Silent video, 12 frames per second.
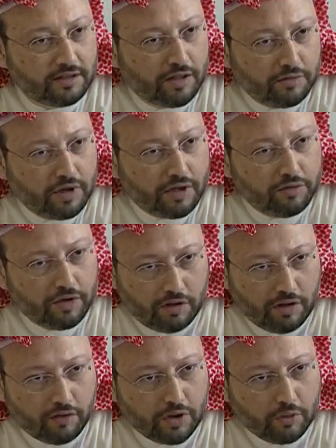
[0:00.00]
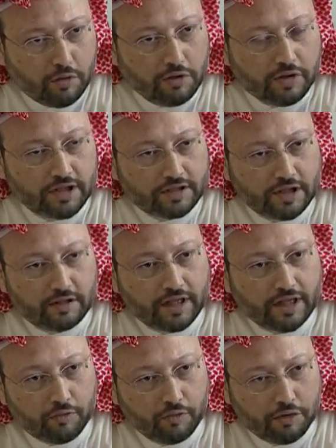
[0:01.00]
No, the world does not
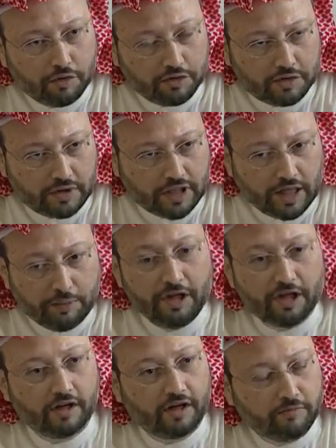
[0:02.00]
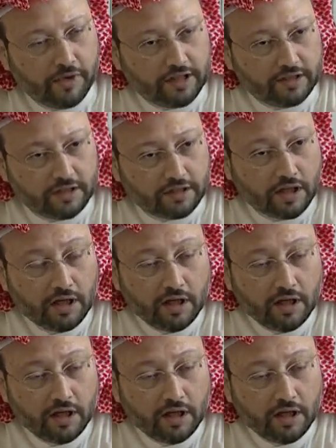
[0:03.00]
run with those military bases.